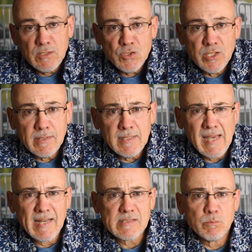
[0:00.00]
She
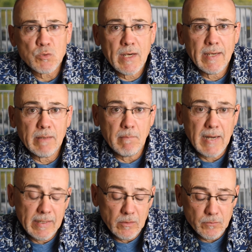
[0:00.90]
has him trying a
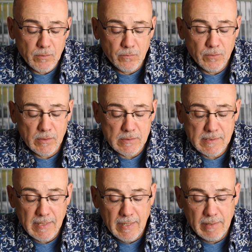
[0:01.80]
mile for the first
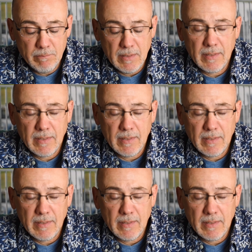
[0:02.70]
time,